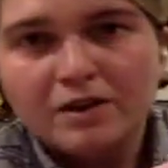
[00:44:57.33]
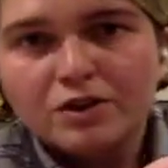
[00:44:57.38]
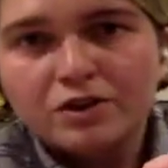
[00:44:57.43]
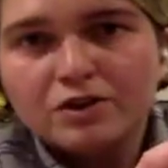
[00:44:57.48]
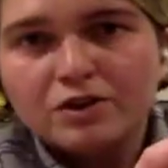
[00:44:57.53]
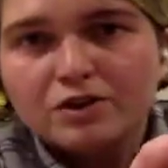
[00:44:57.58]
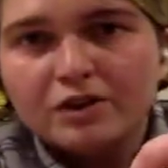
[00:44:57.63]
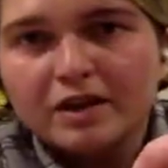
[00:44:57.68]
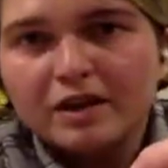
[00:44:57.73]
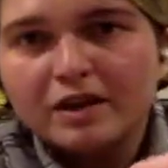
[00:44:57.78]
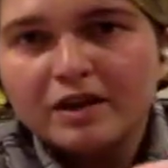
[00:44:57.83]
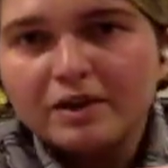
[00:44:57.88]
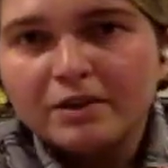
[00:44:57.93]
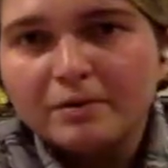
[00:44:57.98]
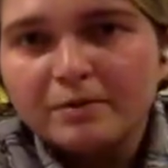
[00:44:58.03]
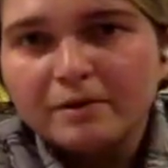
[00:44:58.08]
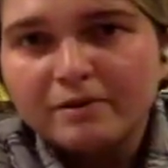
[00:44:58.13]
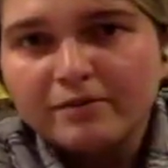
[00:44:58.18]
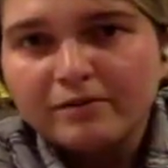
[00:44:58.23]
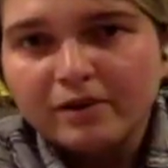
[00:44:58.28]
So
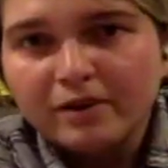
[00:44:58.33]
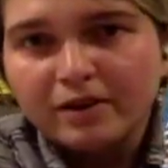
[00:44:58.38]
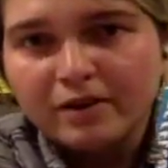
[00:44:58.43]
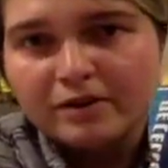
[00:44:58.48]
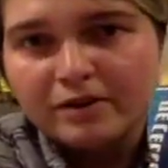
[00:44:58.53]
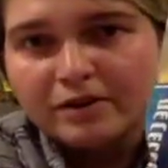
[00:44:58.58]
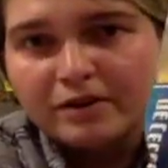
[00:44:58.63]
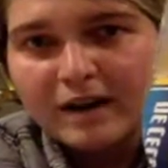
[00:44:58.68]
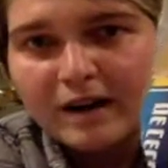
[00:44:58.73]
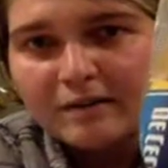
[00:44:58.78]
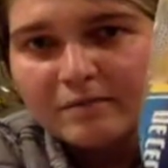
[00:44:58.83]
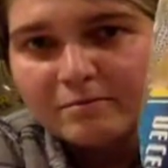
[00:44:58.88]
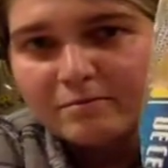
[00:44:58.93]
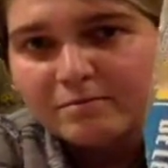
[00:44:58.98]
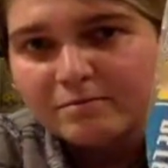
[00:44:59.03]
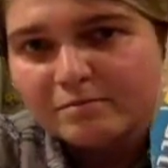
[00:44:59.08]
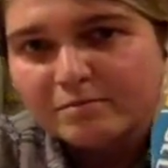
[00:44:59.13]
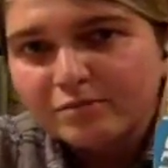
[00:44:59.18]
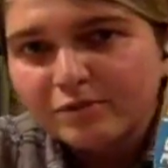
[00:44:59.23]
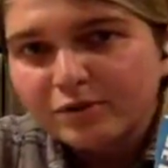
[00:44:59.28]
here we've got, you
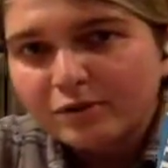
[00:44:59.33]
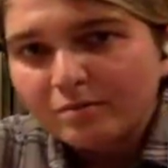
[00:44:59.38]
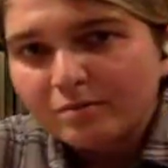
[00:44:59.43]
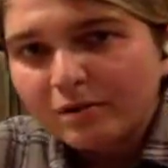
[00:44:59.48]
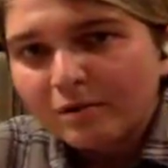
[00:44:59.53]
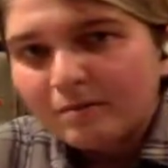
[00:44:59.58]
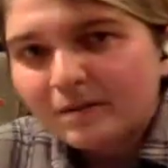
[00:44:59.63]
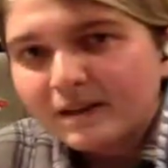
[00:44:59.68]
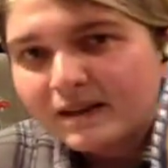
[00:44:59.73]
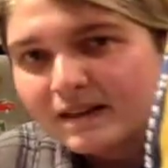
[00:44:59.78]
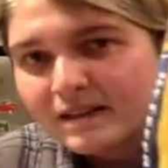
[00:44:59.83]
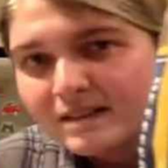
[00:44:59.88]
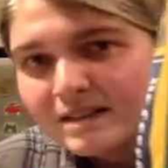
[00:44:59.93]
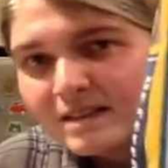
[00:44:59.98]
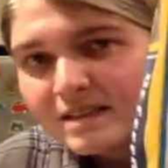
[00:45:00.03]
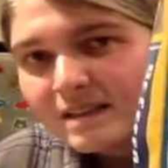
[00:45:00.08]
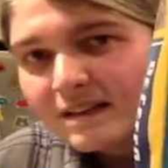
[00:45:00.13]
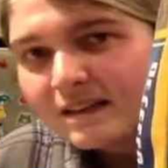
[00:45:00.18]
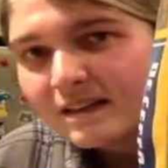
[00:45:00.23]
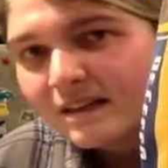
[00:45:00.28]
probably
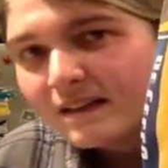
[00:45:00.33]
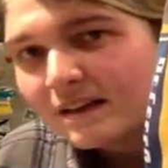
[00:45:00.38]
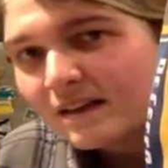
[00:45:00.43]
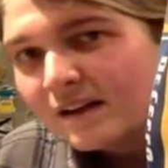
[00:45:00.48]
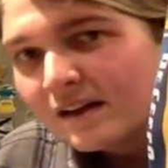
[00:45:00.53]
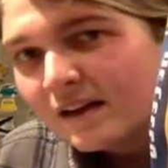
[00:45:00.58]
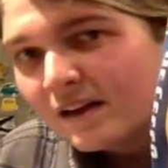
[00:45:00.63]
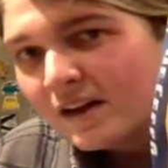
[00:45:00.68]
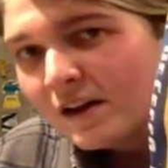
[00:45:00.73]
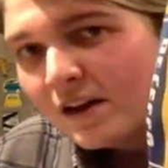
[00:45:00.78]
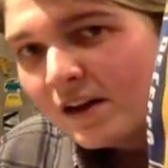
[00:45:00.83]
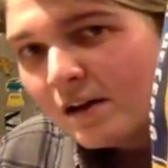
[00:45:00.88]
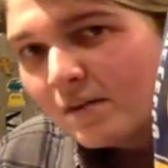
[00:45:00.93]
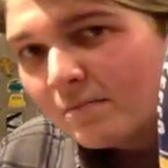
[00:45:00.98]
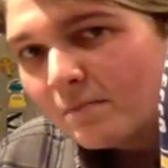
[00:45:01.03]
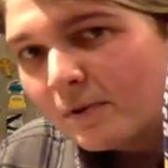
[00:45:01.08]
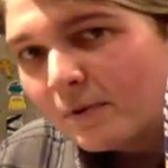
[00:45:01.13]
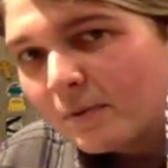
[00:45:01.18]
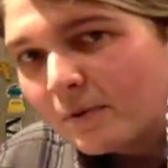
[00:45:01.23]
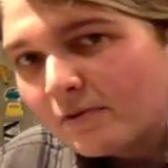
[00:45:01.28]
can't see it,
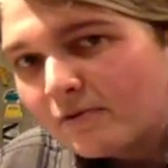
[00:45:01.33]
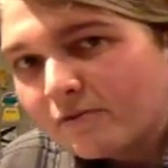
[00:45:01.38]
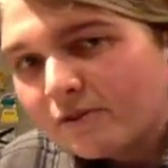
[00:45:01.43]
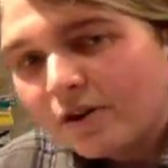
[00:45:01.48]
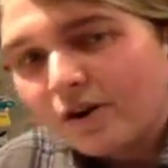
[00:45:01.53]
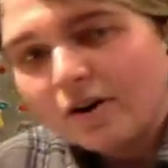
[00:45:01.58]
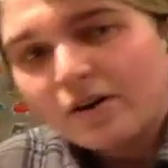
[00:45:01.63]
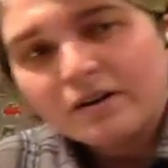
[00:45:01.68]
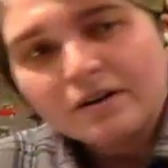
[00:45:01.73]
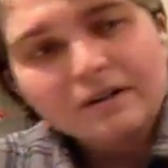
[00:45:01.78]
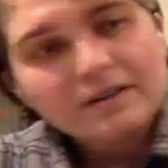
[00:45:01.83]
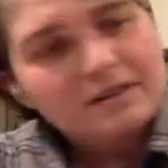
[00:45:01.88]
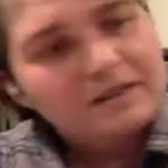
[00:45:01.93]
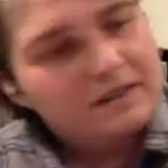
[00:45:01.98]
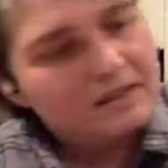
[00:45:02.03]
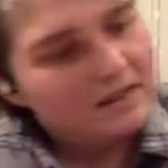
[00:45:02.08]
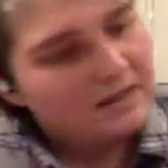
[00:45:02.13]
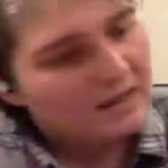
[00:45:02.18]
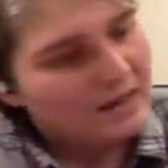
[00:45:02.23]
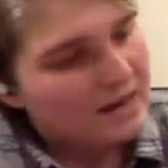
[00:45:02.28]
but we've got
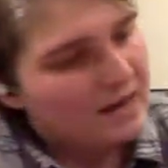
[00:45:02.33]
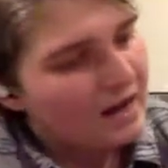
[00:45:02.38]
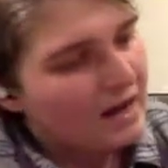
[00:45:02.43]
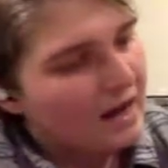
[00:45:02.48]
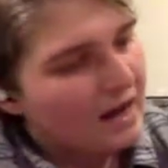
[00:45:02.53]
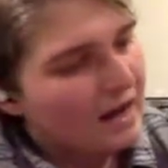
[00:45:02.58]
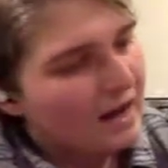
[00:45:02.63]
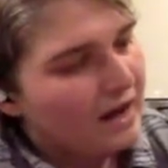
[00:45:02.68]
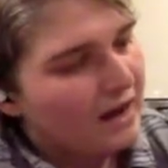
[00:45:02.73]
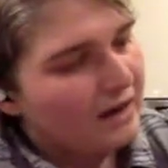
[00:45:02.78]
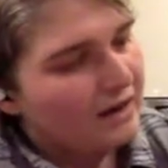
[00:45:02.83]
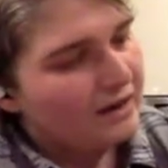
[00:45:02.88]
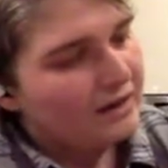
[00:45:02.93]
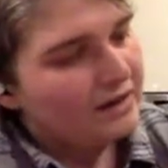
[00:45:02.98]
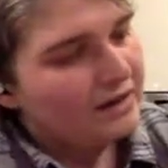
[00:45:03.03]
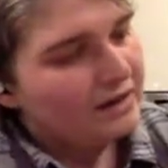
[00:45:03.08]
to